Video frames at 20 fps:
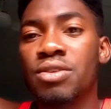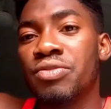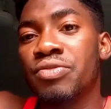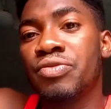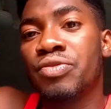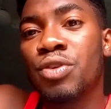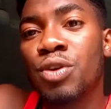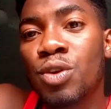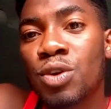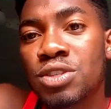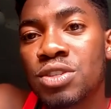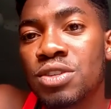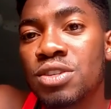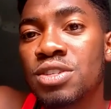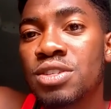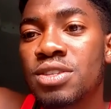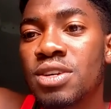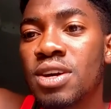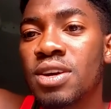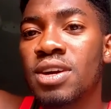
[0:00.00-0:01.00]
follow us on
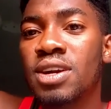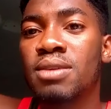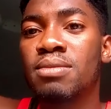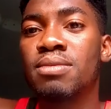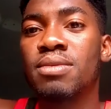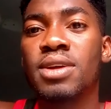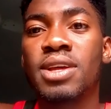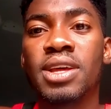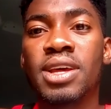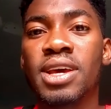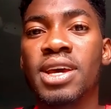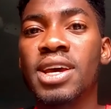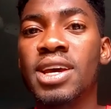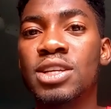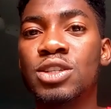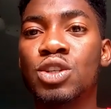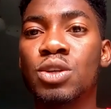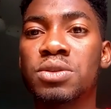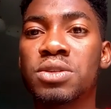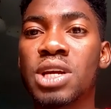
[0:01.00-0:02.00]
Instagram,
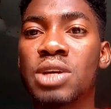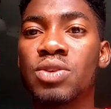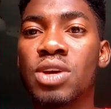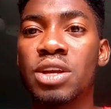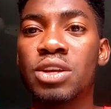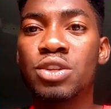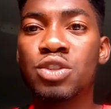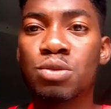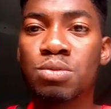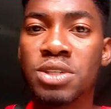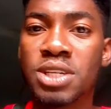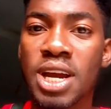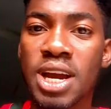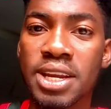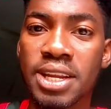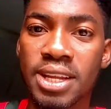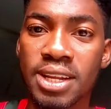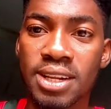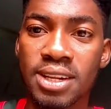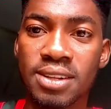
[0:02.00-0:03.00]
and subscribe to our YouTube
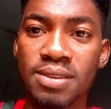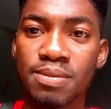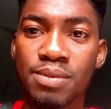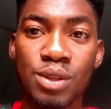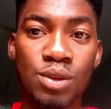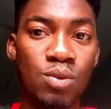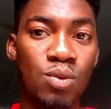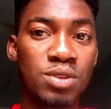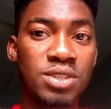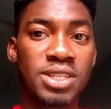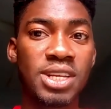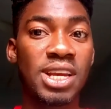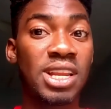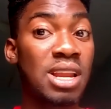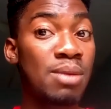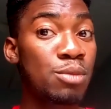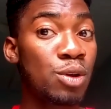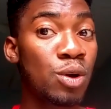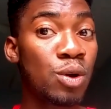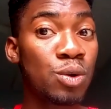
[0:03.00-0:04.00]
channel. Once again,
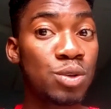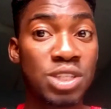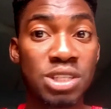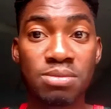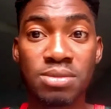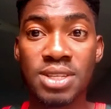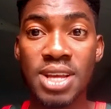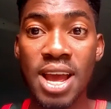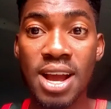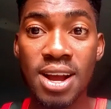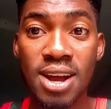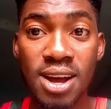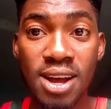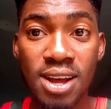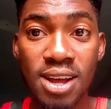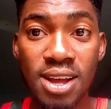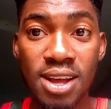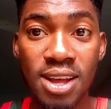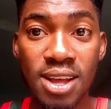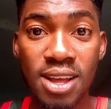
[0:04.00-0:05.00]
I'm your host, Tiger.
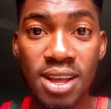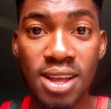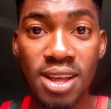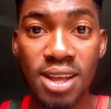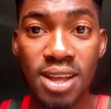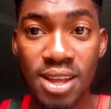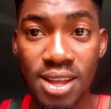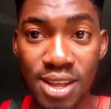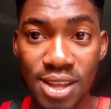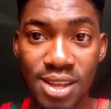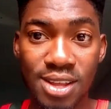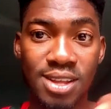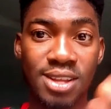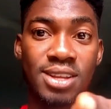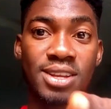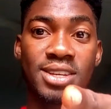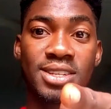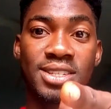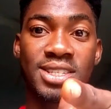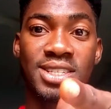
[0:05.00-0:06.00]

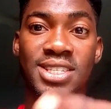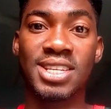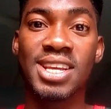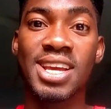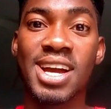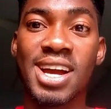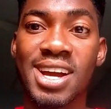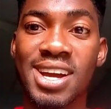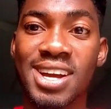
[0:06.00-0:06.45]
See ya.